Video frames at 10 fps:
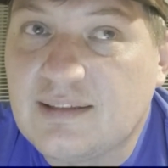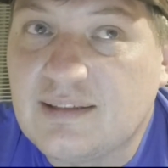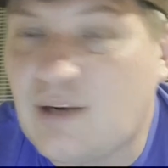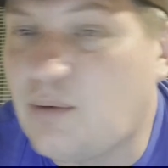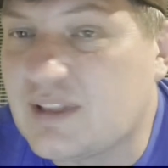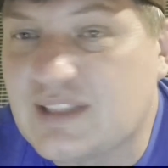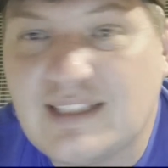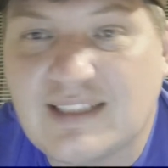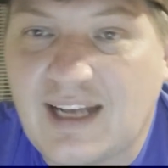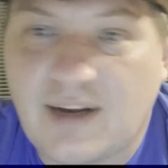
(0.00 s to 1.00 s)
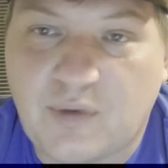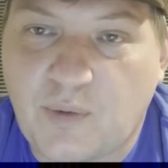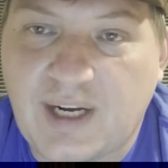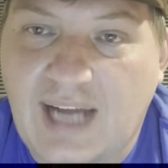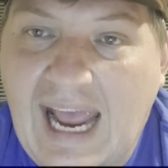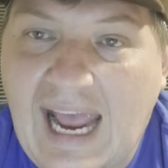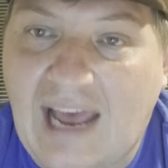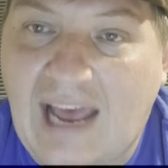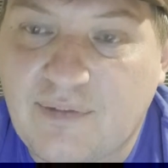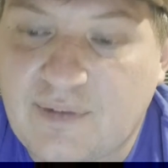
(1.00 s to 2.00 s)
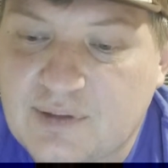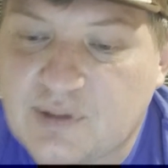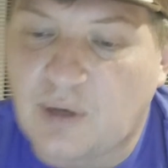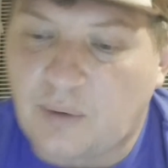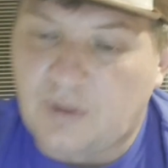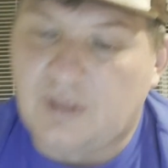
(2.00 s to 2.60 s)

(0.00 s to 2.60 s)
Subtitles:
They don't want to tease it down to 3.5. So